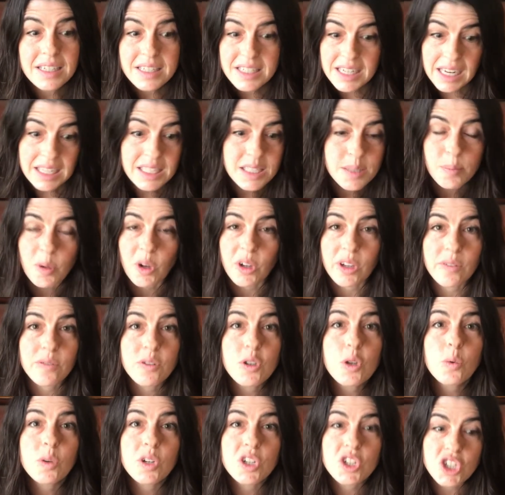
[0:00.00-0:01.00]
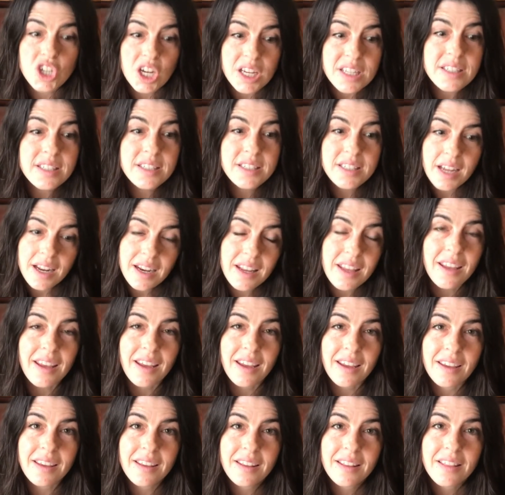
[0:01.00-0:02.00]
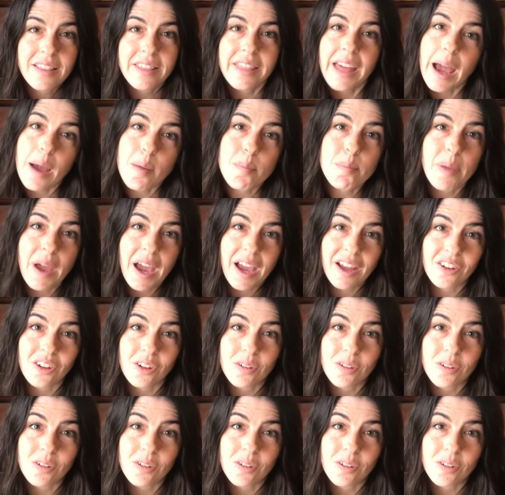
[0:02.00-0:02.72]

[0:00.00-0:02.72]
a textbook if you were just studying that